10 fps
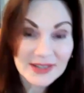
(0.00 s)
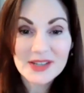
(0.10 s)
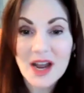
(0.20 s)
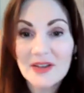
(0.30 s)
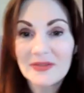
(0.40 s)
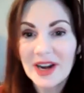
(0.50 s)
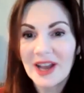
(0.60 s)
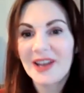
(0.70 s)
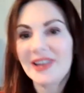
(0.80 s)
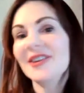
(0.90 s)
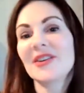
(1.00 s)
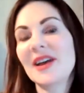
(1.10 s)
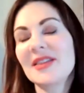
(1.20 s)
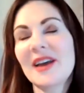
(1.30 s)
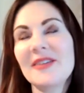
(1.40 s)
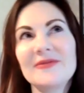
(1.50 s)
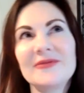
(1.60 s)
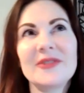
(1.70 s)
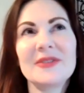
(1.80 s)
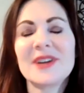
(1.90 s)
is tough. And I
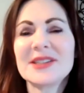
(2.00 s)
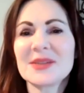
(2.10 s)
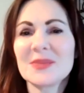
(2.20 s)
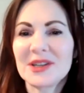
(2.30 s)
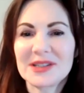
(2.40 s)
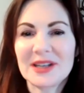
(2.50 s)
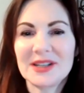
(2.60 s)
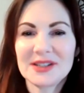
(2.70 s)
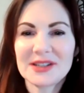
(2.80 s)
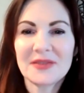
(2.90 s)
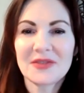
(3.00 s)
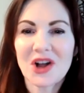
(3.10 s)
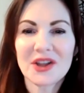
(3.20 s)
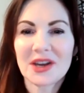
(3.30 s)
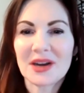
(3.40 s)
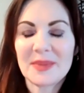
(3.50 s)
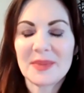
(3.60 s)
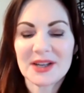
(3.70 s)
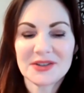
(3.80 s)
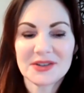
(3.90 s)
read somewhere, instead of calling it
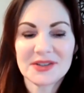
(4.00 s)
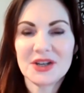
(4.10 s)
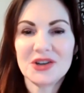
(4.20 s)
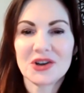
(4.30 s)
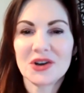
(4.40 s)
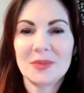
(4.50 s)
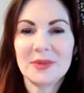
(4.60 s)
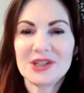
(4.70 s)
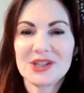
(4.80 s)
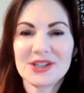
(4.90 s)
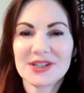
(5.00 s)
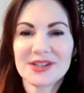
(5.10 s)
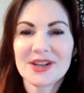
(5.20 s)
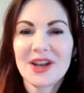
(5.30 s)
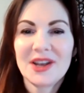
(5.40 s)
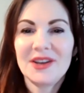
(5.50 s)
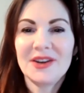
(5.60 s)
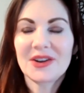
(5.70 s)
imposter syndrome, we should just, you